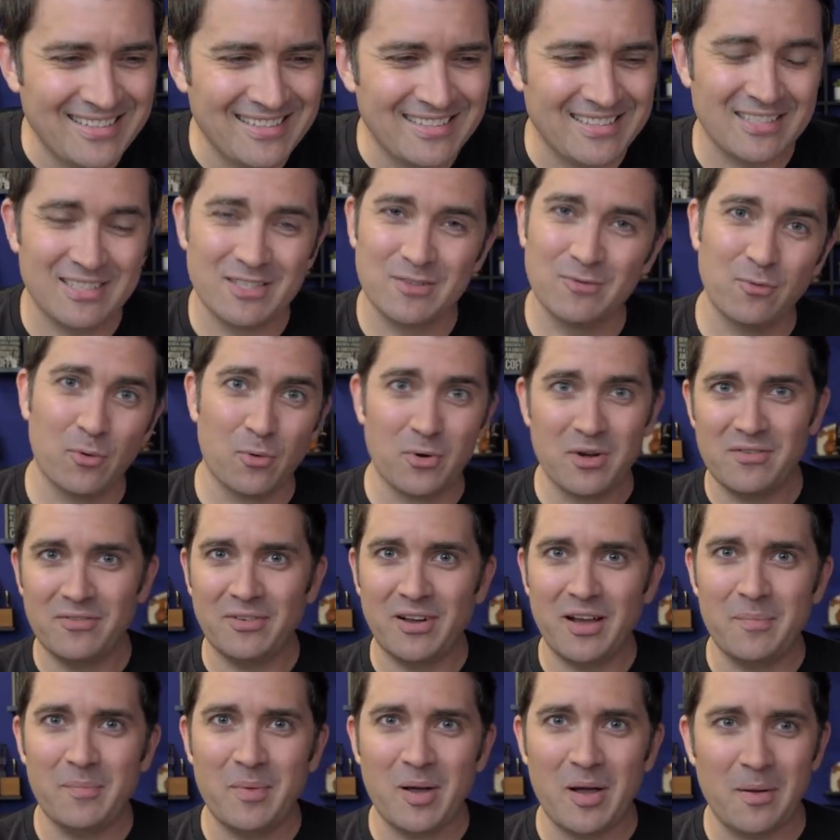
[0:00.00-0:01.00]
It's this
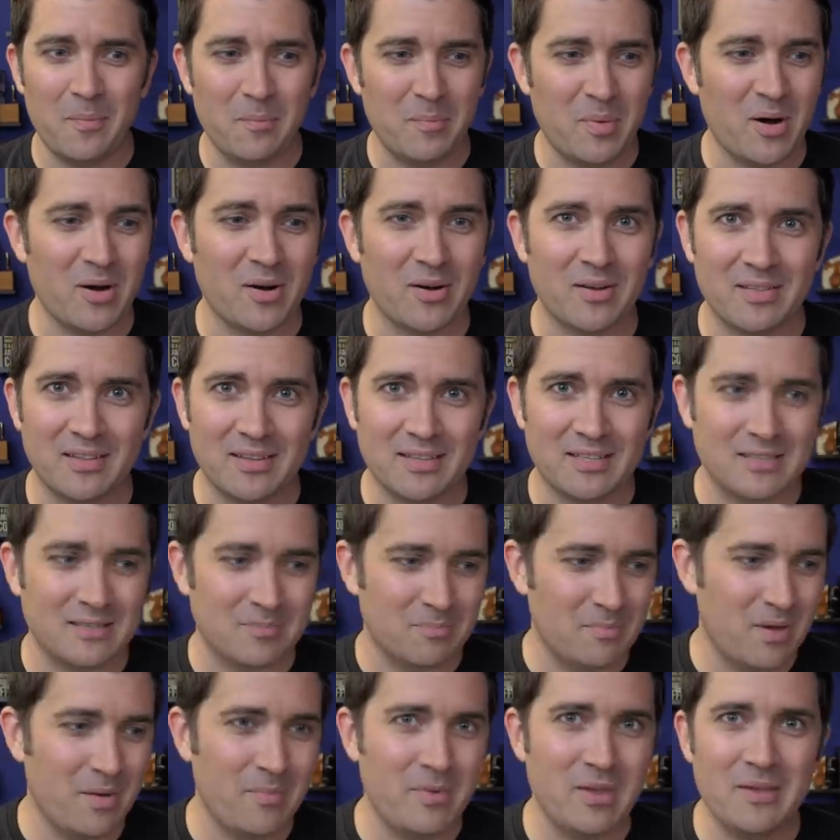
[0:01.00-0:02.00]
forty-five mile park that's
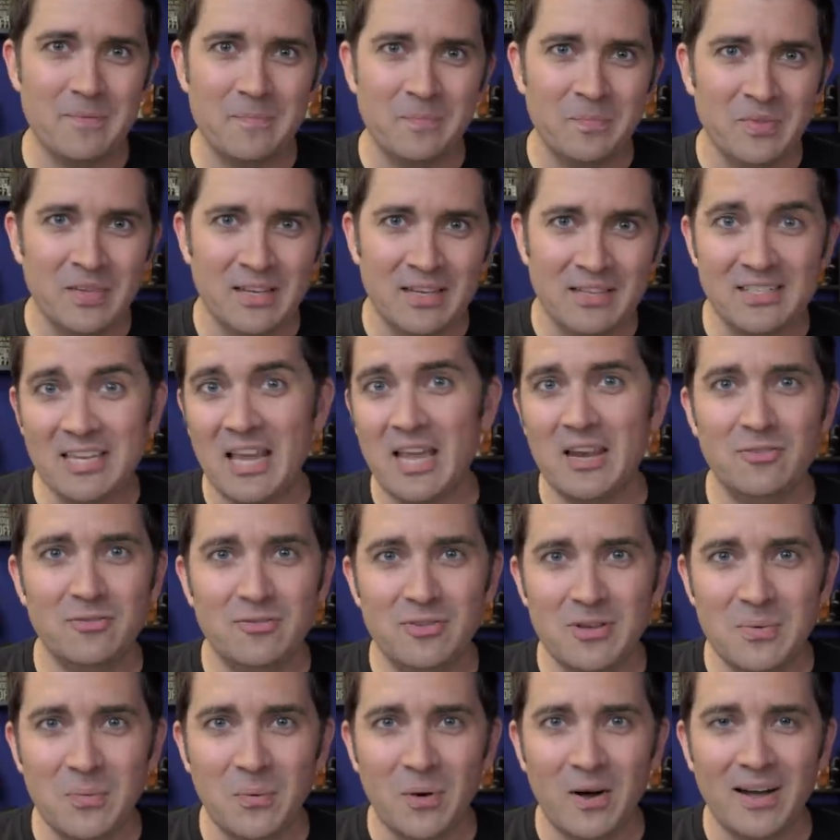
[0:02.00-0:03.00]
maybe ten
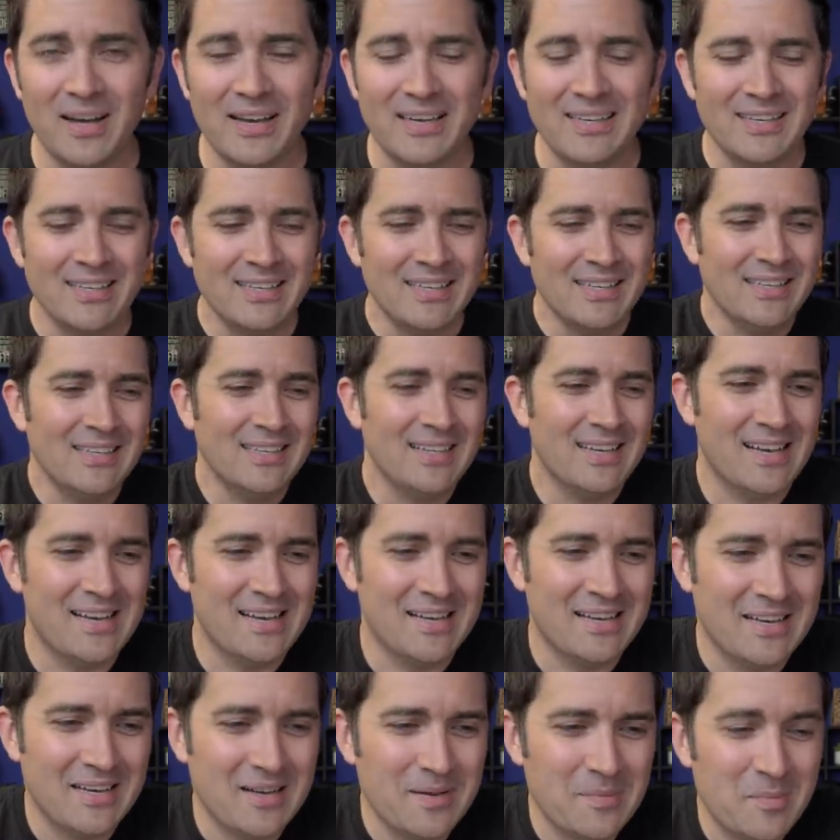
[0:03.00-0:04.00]
feet wide,
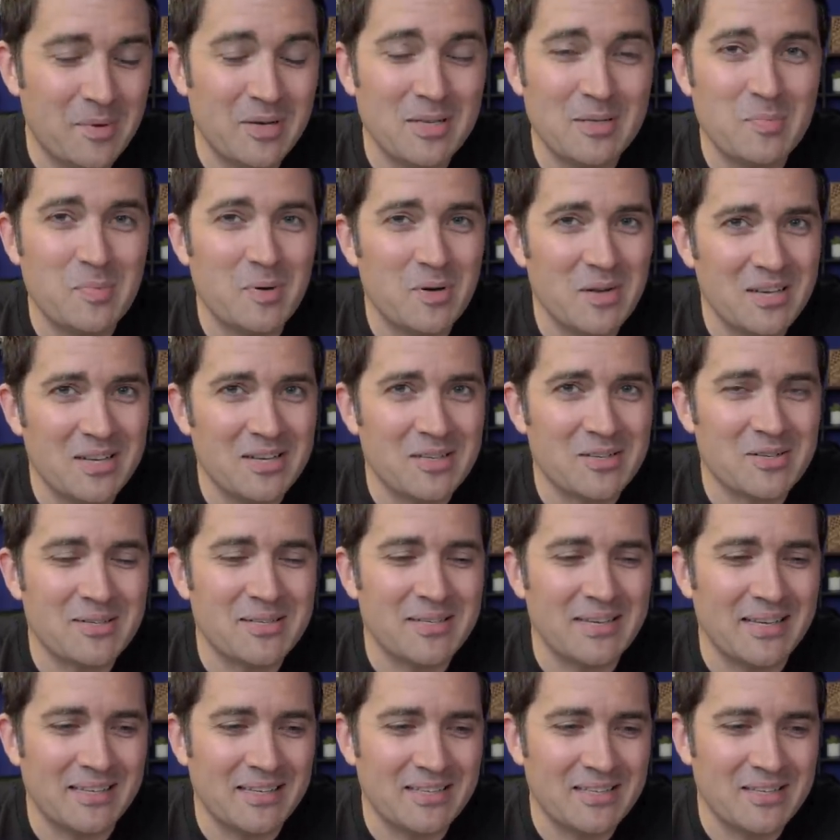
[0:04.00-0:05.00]
uh, but it's pretty
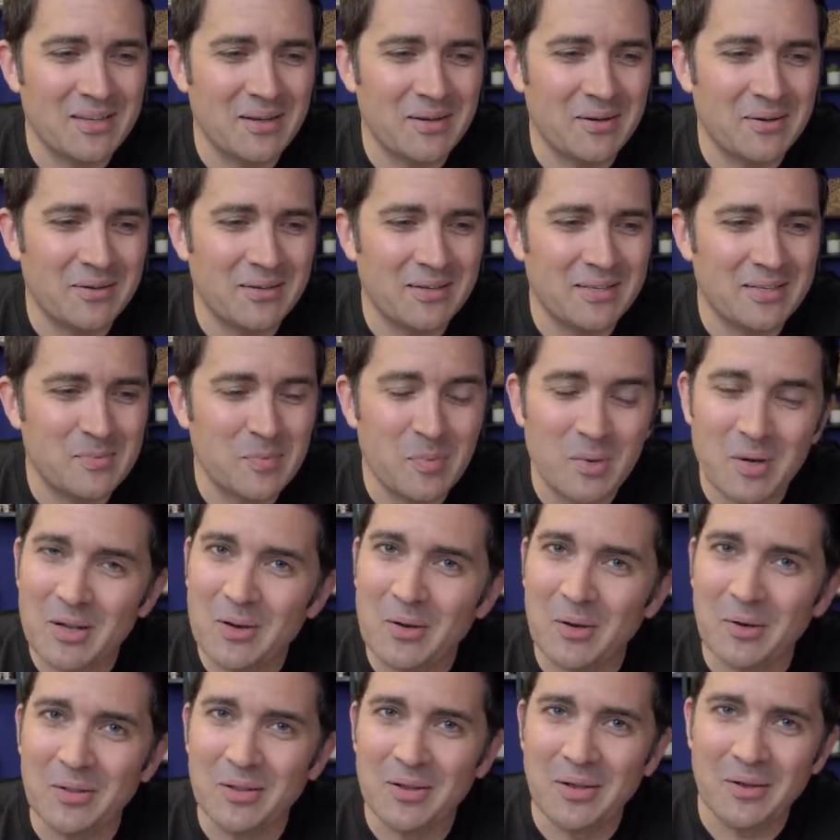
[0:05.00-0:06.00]
interesting. So it's pretty
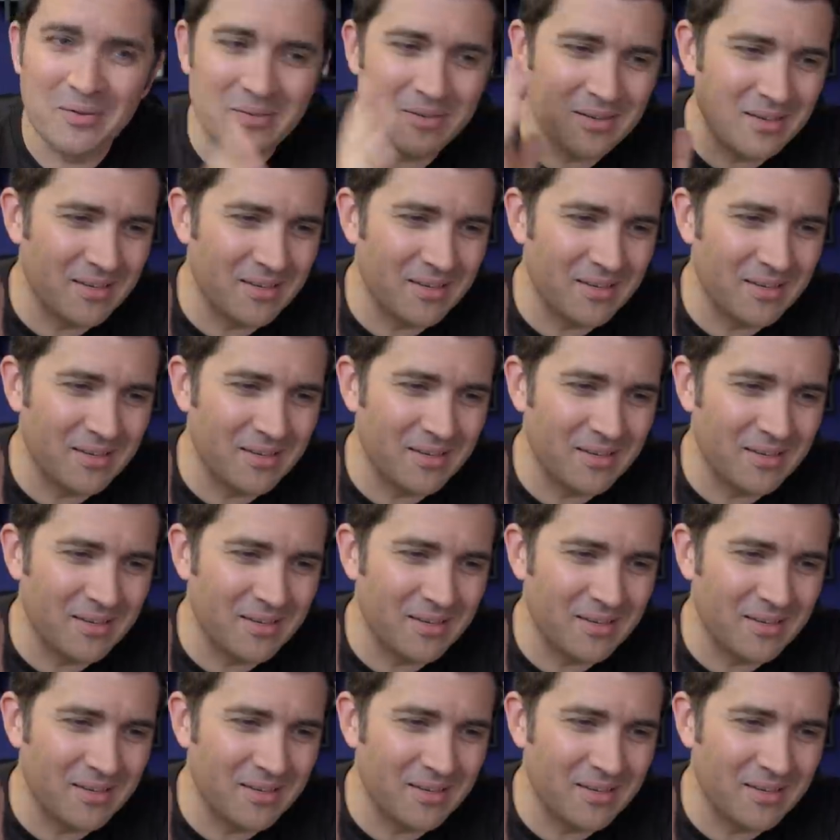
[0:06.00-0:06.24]
cool though.